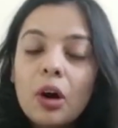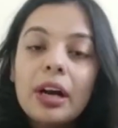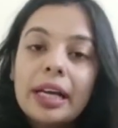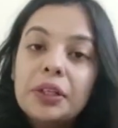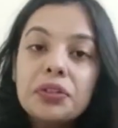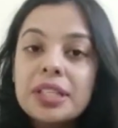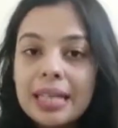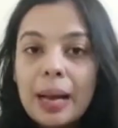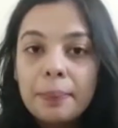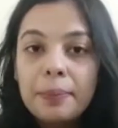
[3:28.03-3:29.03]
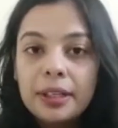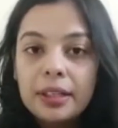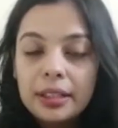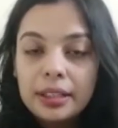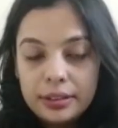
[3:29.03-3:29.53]
or I could resample
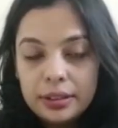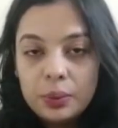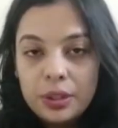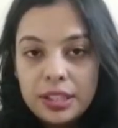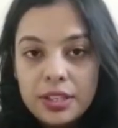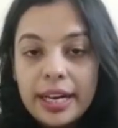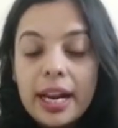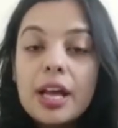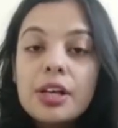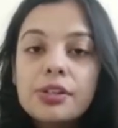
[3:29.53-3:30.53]
the words, right?